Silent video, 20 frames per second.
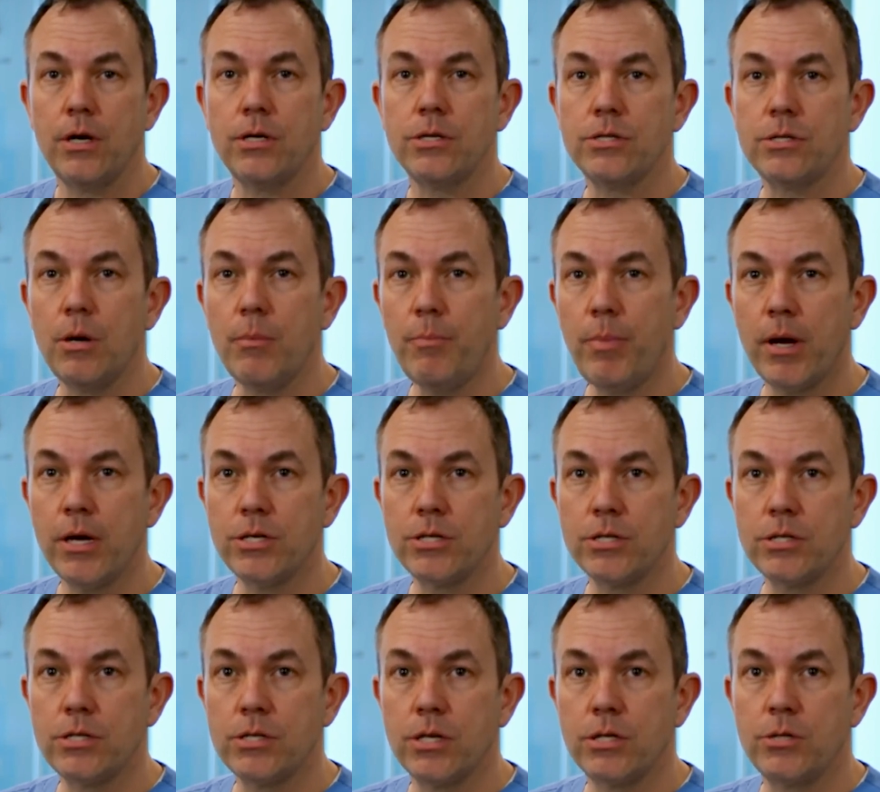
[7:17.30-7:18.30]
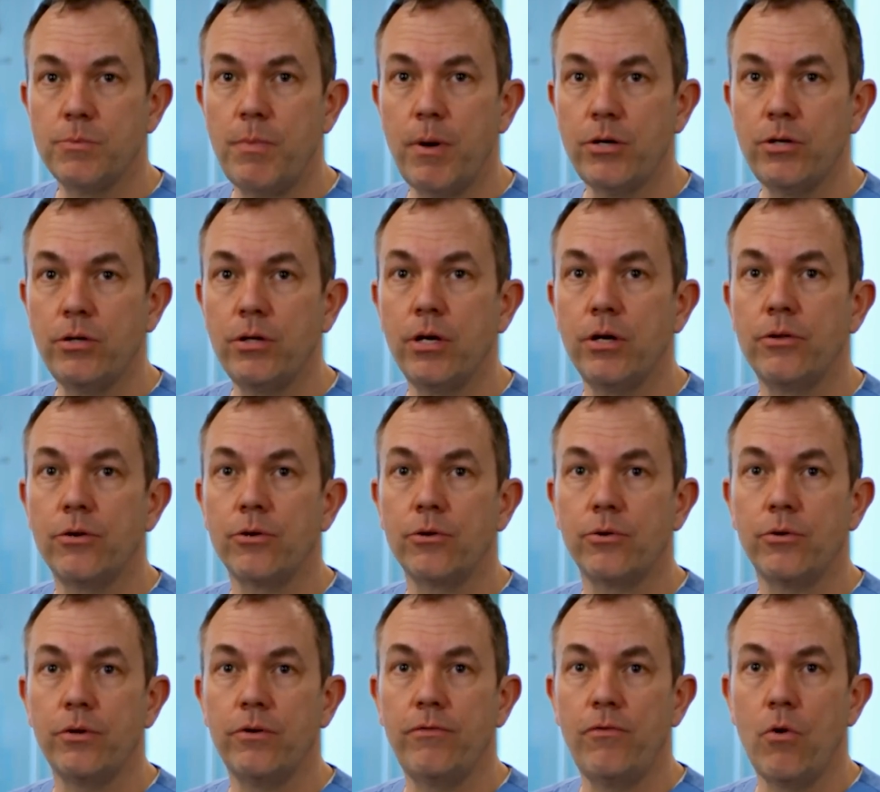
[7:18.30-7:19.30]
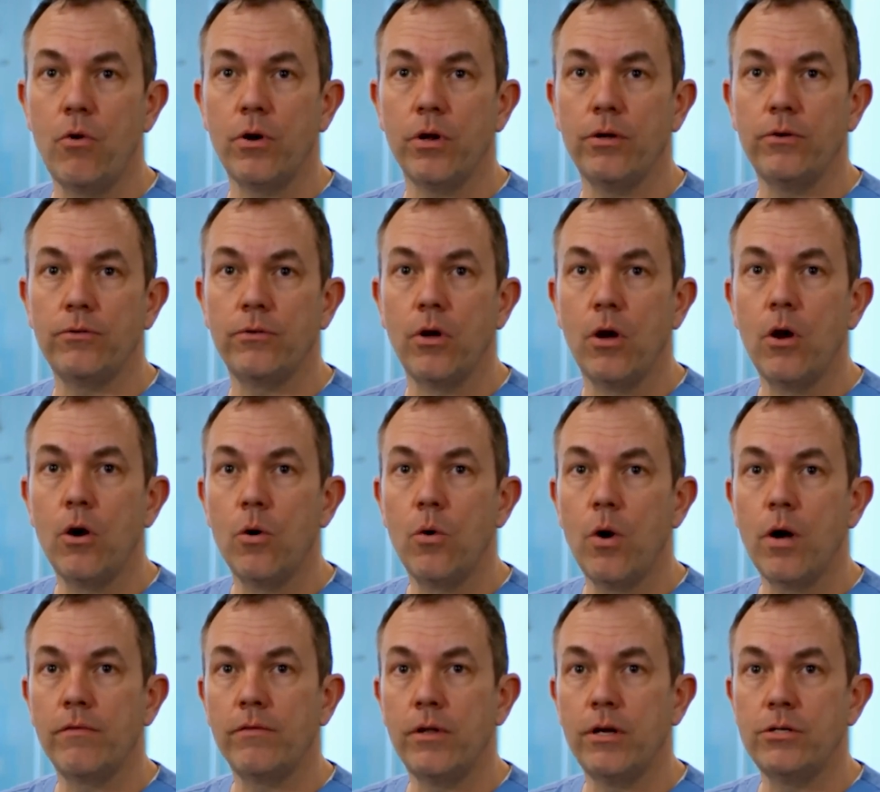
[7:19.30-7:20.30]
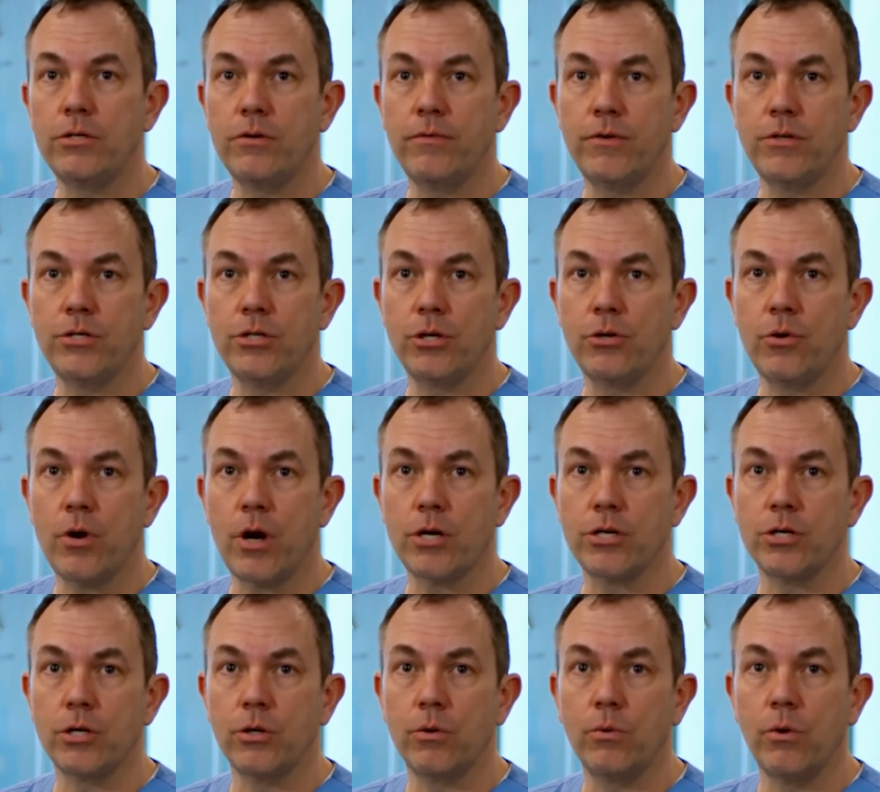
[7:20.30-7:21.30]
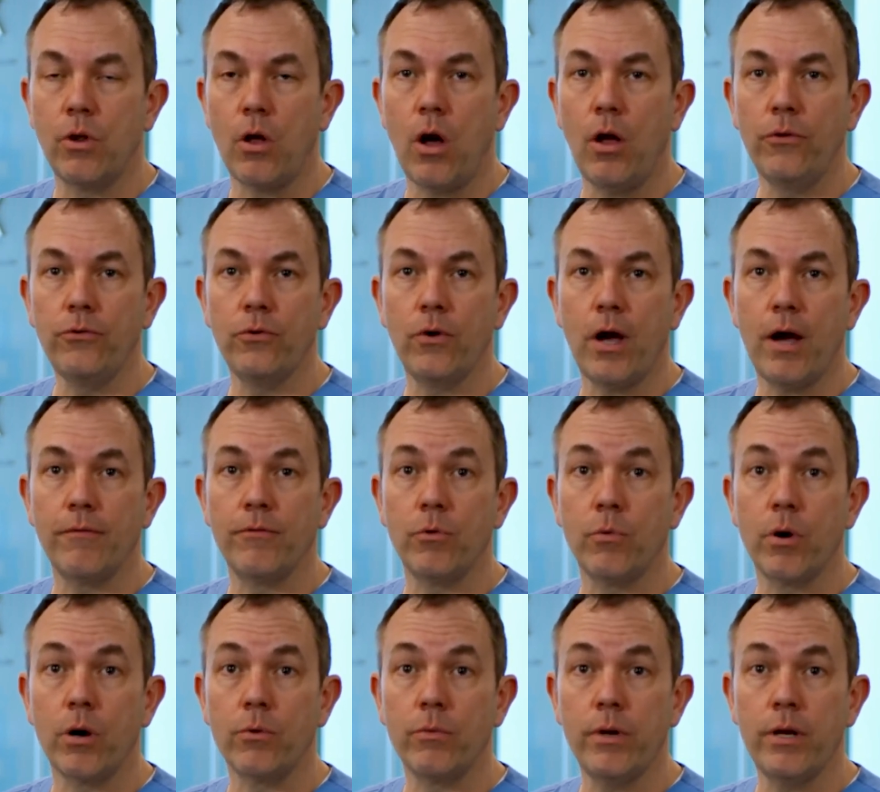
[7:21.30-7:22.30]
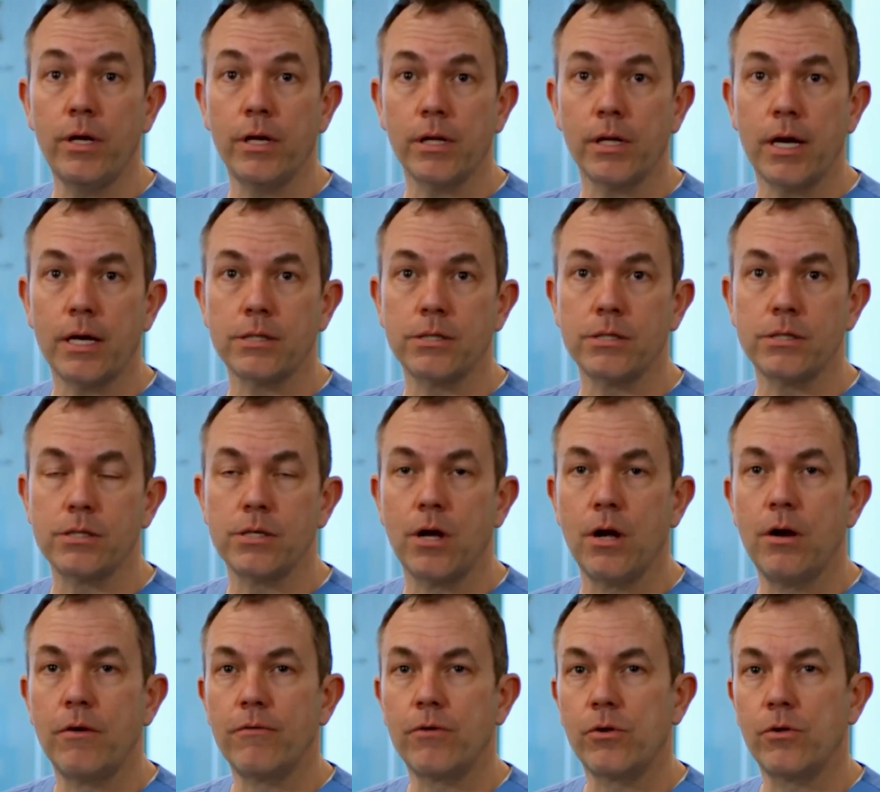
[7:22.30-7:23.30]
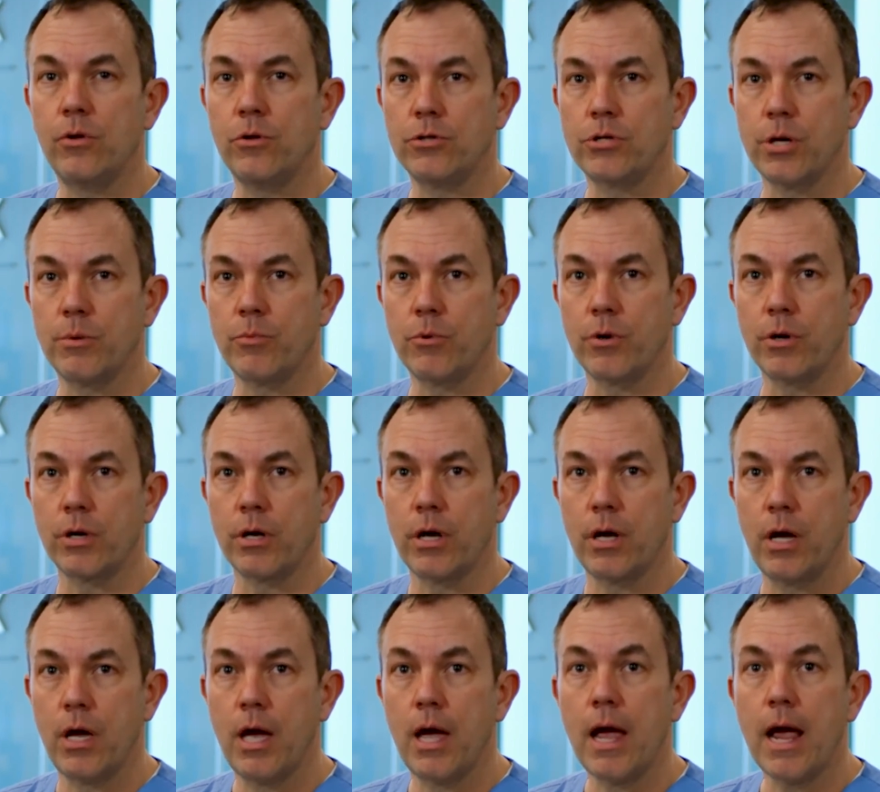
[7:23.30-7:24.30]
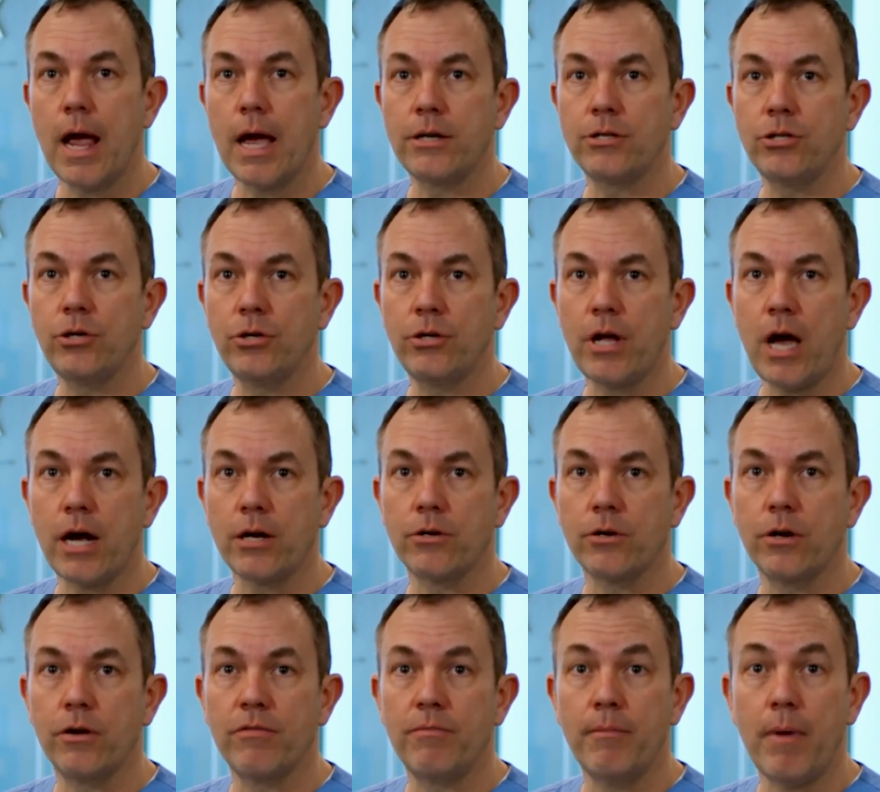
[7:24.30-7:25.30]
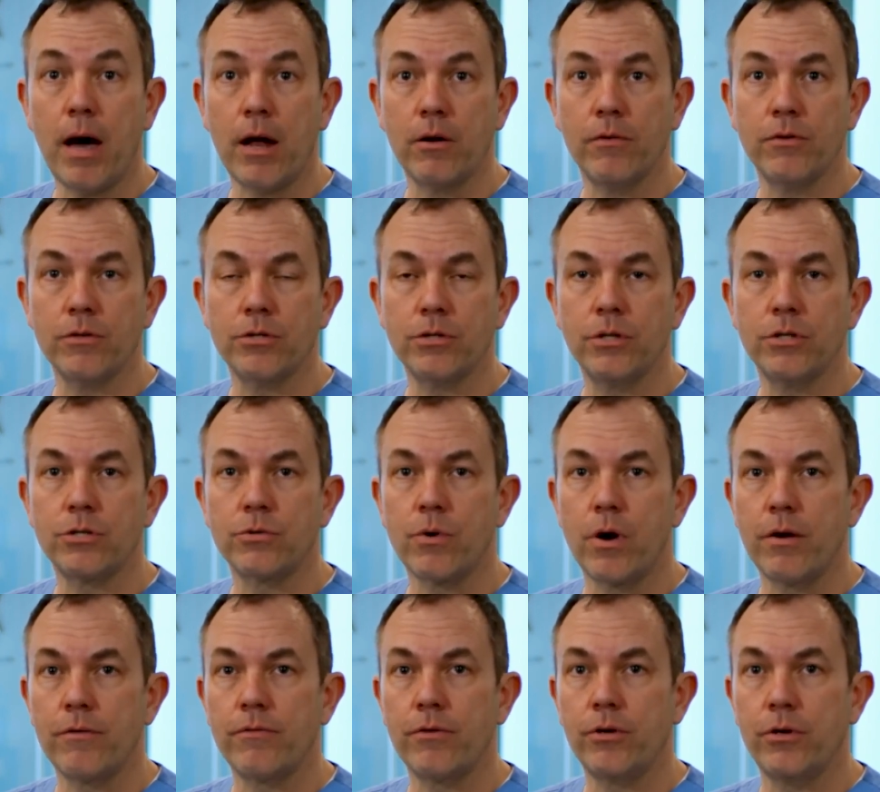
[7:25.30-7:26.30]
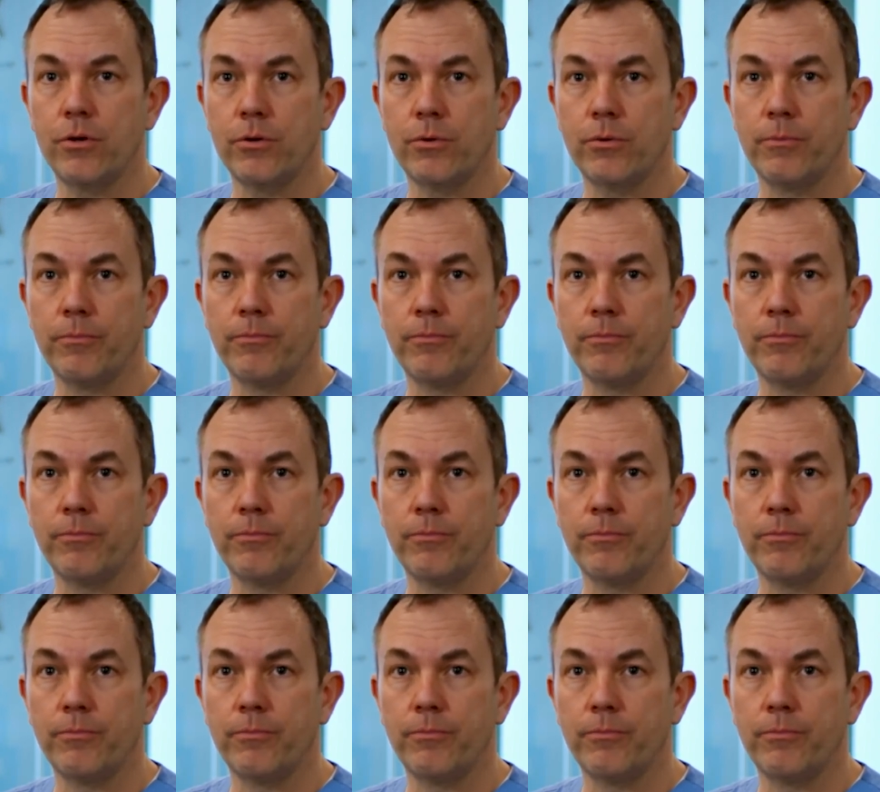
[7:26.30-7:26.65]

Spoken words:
Some patients, especially in the early 40s, who have laser vision correction will also have to wear reading glasses for close-up work. Ask your doctor if monovision is right for you.